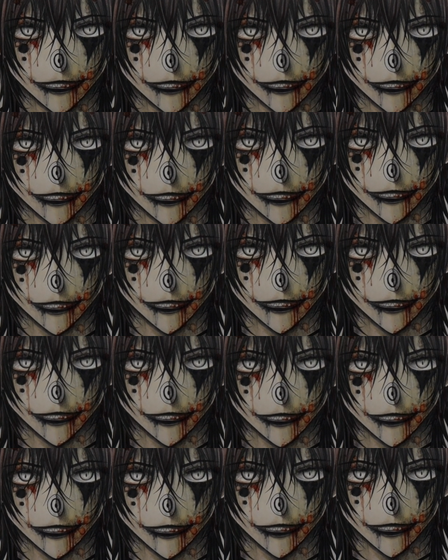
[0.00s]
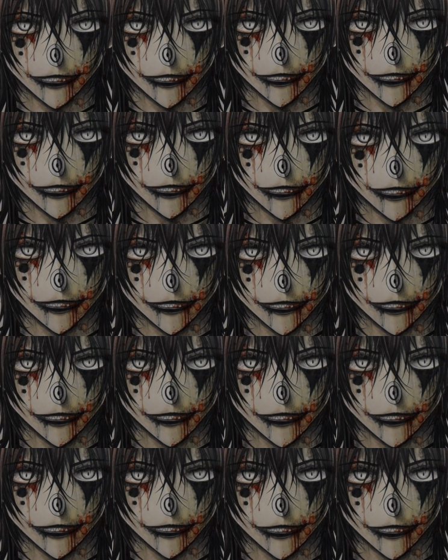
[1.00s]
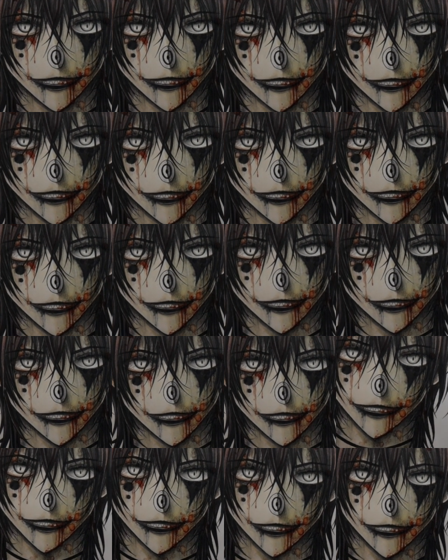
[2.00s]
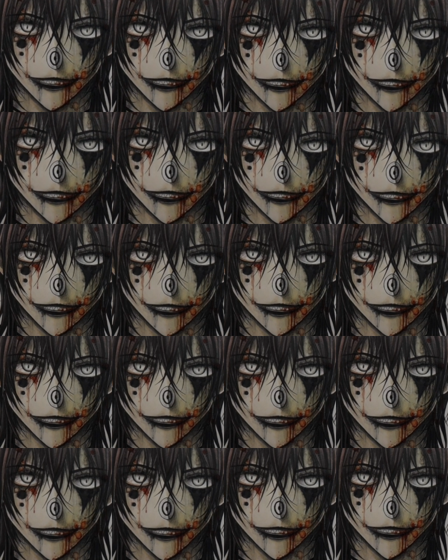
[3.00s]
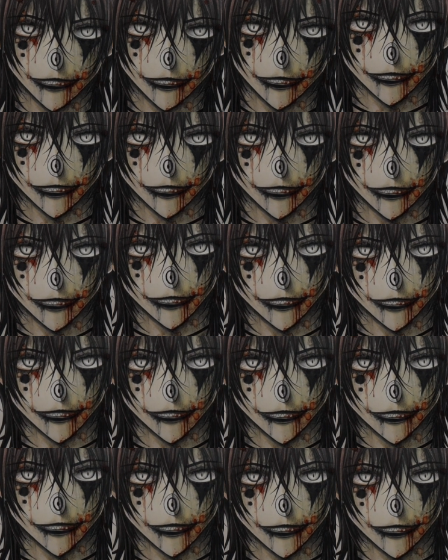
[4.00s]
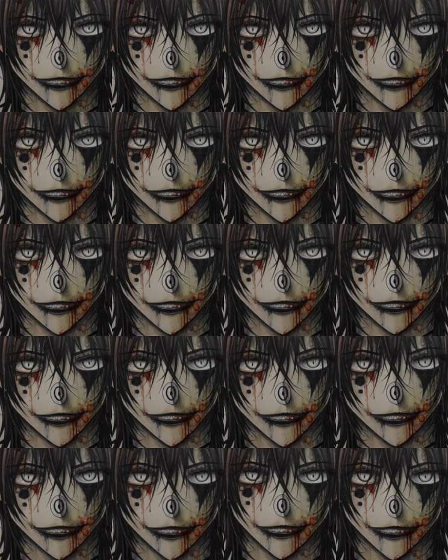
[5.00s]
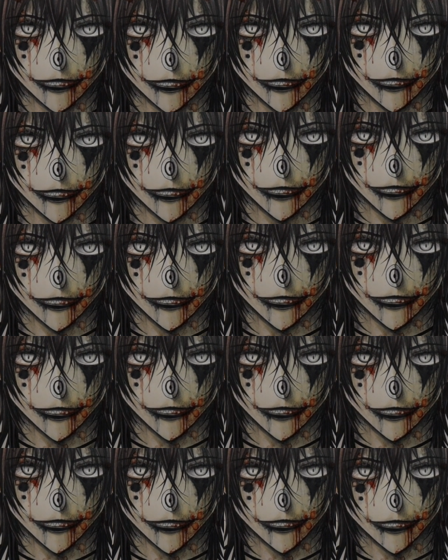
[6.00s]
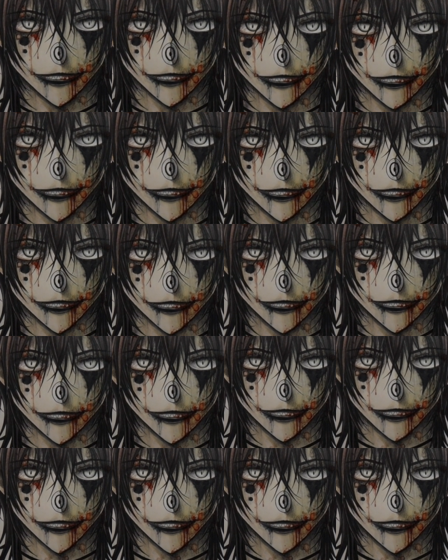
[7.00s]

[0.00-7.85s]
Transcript: His twisted smile revealed a row of sharp, jagged teeth, and his skin didn't look like skin at all.